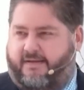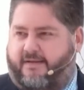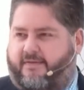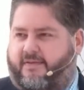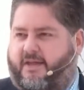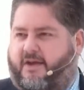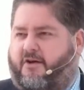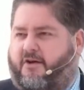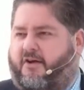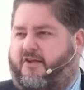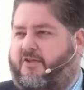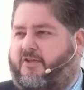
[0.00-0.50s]

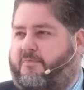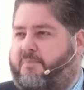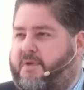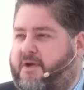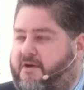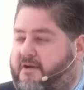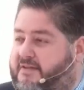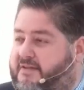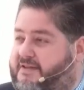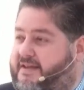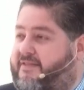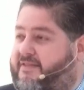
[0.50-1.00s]
They're
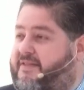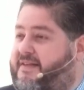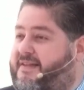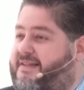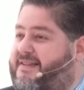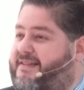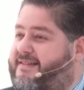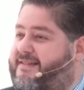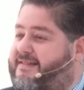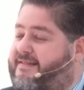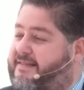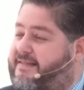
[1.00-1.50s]
experiencing the
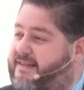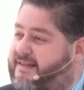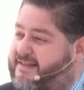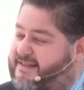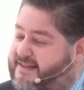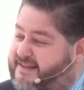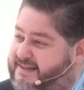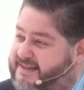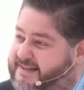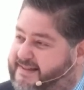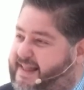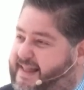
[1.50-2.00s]

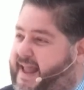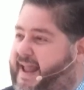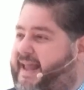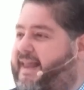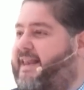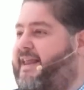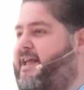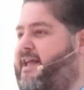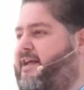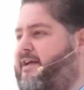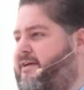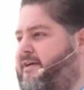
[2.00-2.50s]

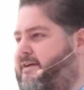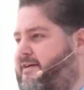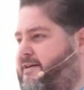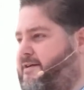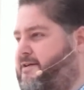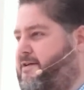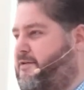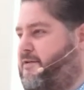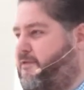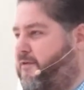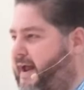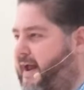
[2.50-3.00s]
sustaining
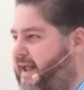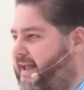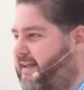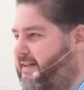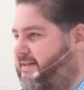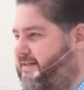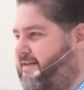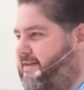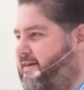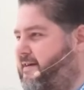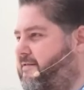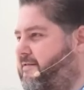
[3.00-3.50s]

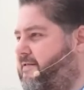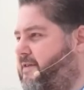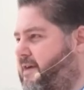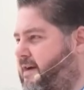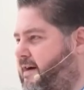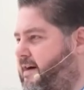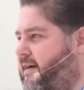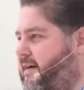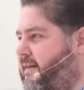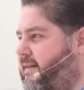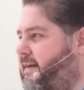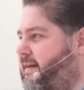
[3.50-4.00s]
grace of
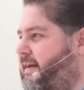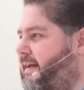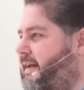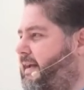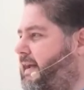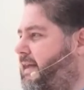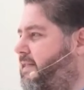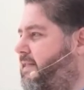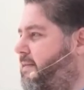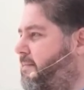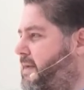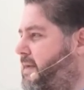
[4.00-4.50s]
God
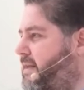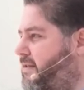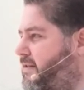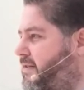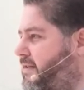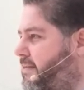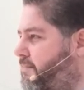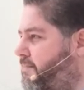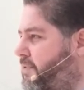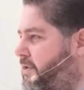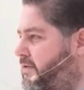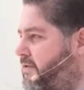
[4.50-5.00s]
in the midst
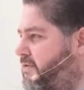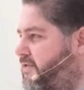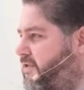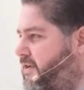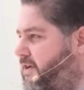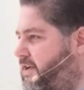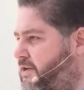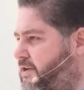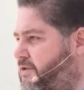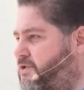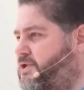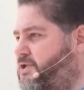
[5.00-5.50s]
of
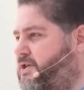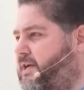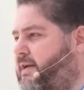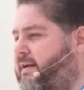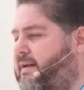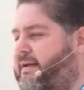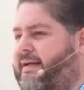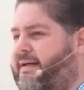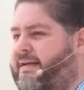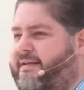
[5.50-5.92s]
persecution,